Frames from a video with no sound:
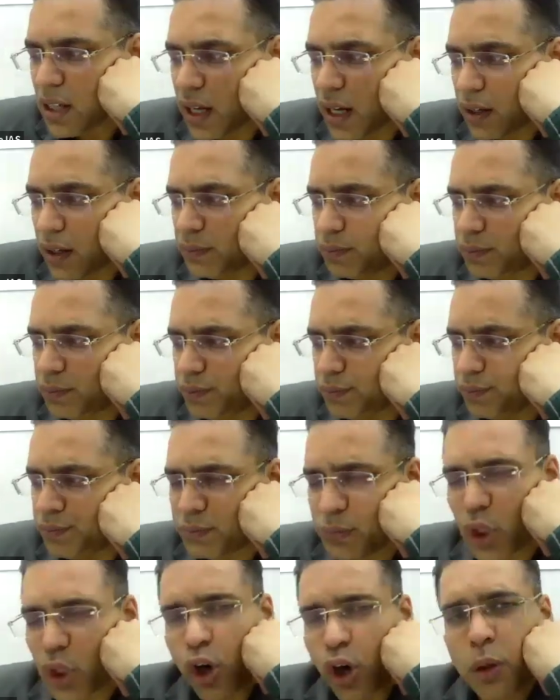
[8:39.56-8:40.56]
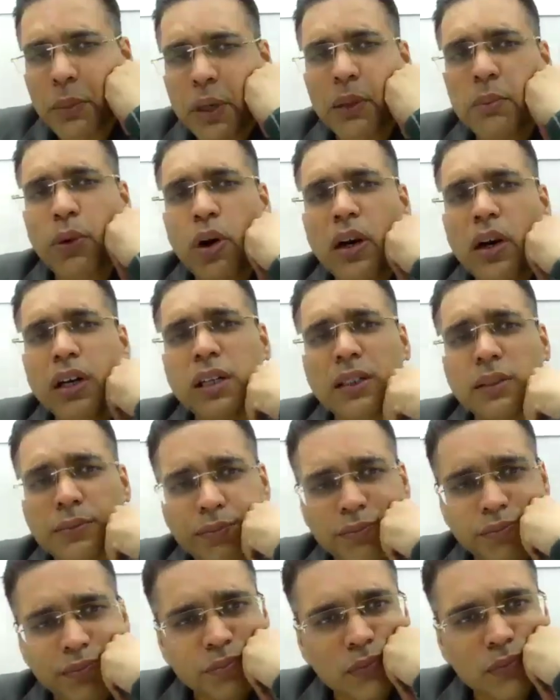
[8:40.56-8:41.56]
these are government bond,
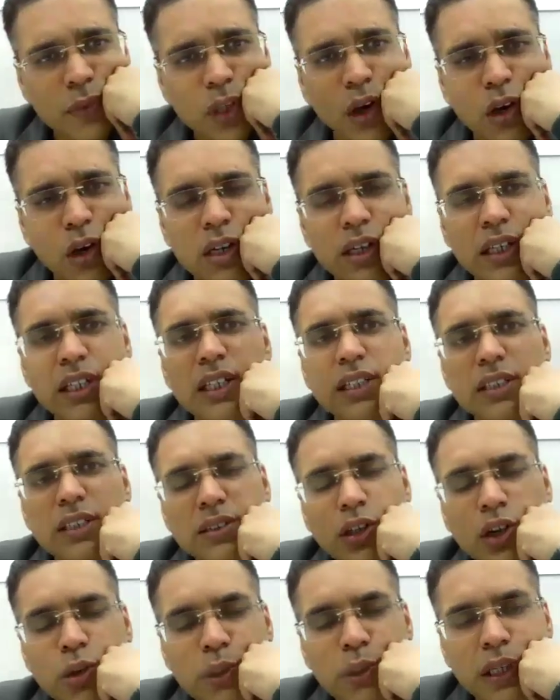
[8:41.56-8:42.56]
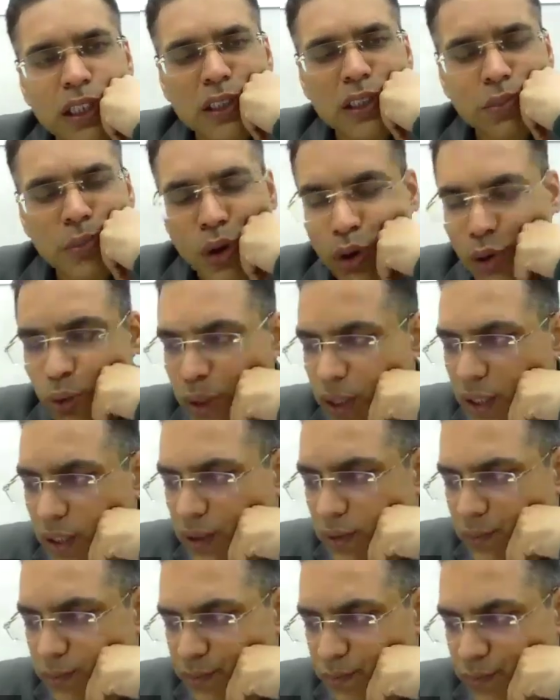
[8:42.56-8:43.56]
already is government is
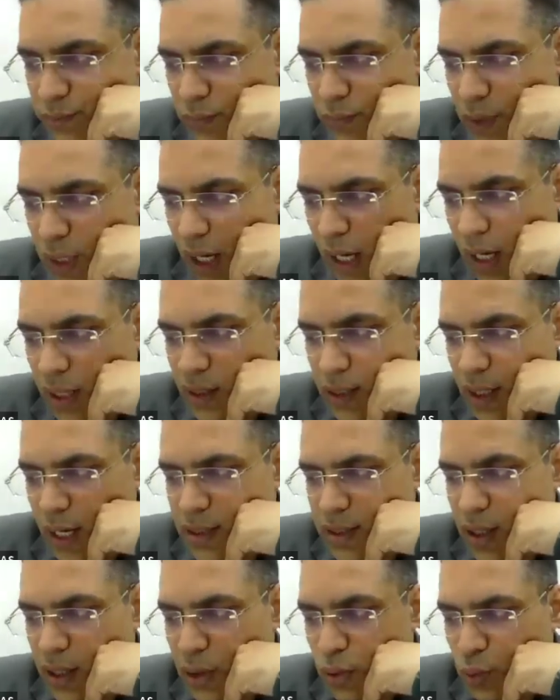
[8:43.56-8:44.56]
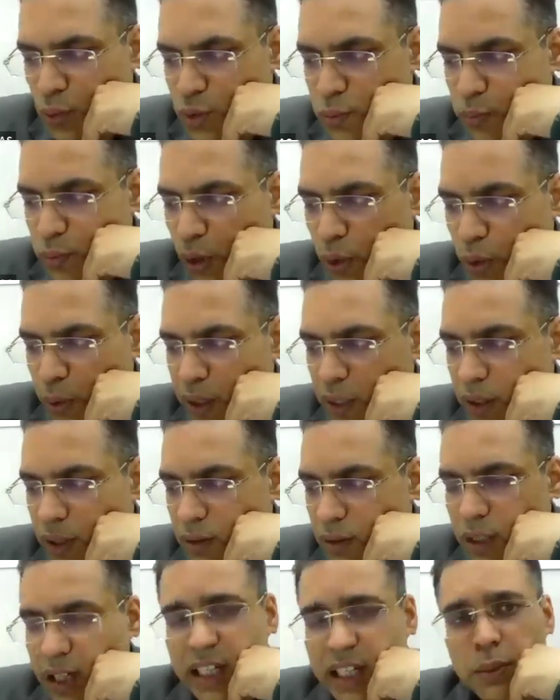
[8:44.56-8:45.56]
borrowing, and it has a huge
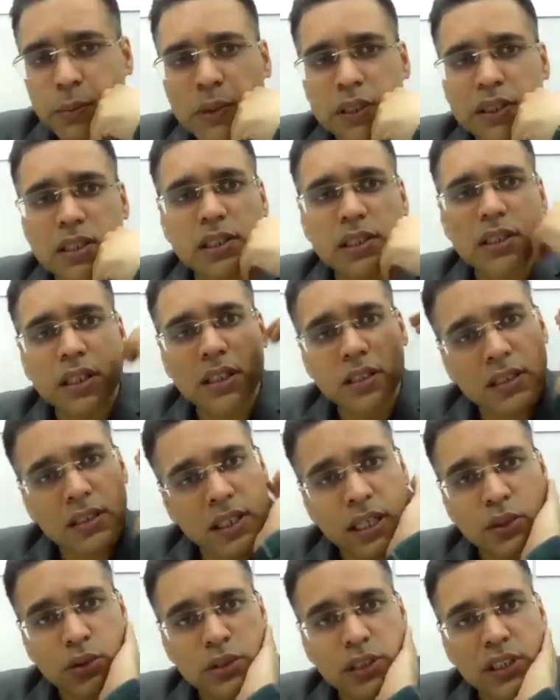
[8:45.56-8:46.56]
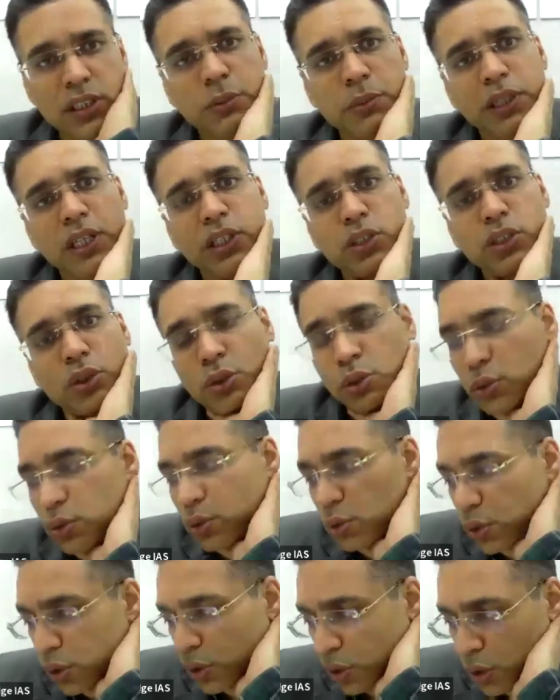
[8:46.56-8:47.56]
borrowing, 80% is the debt to GDP
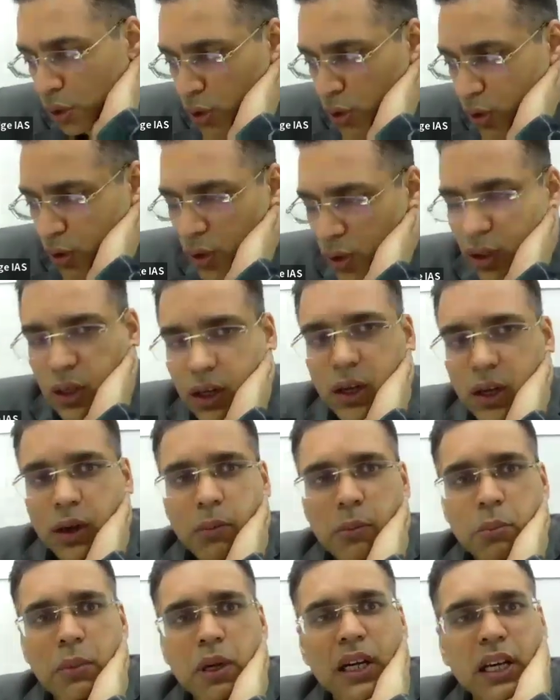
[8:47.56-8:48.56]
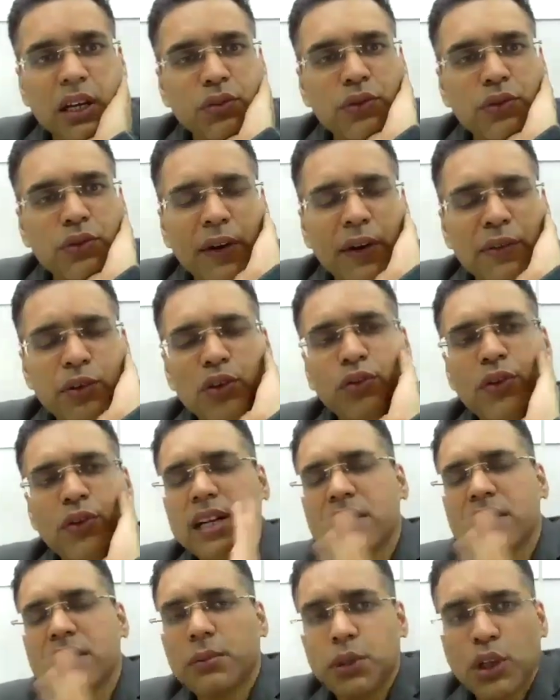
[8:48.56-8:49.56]
ratio. But if we have to
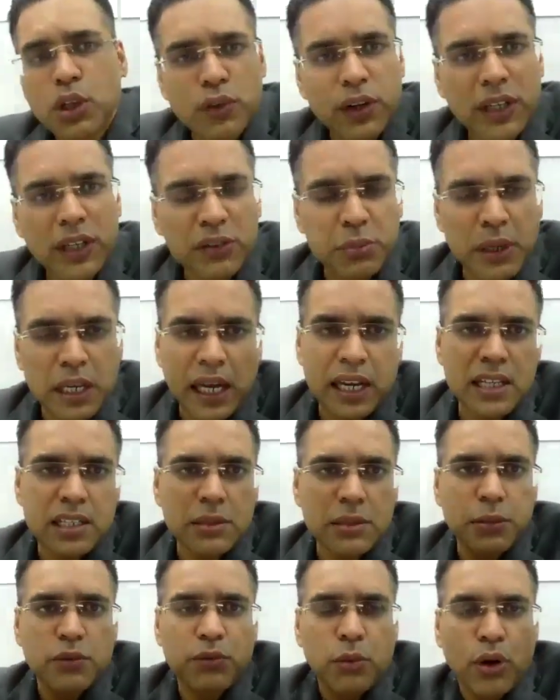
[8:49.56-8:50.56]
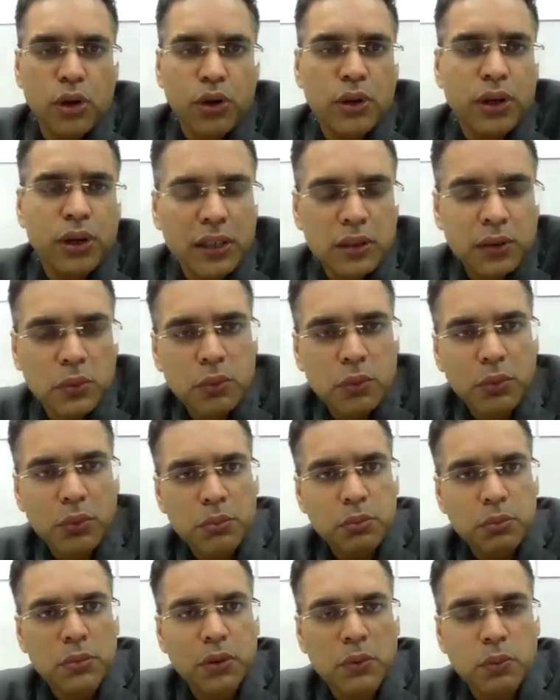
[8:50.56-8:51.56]
find some innovative mechanism of borrowing,
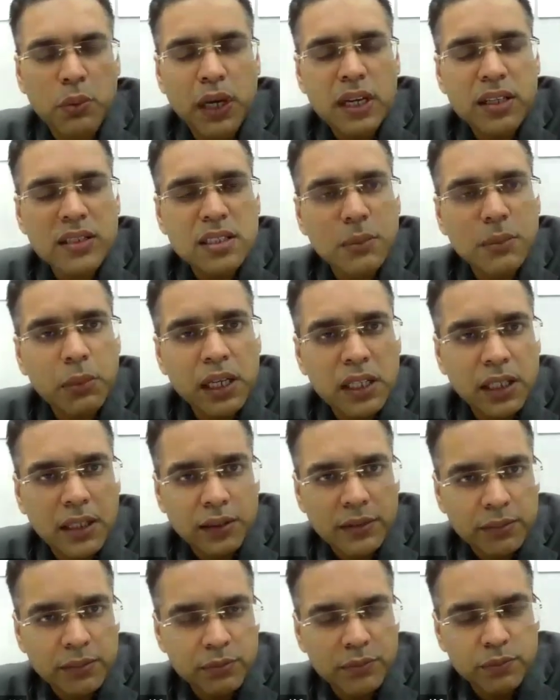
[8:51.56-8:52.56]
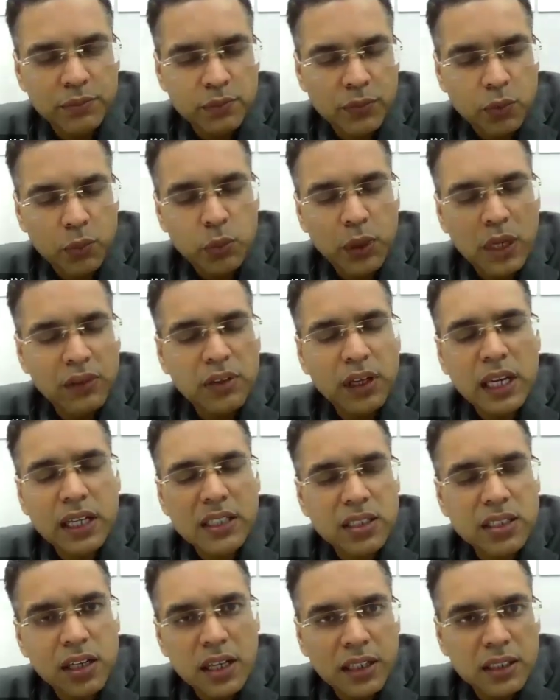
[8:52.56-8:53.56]
where is the money? Where we
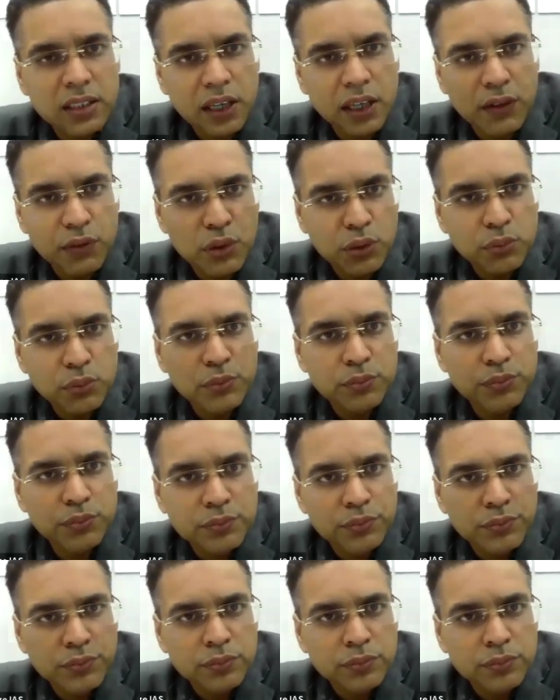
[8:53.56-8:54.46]
can generate the revenue?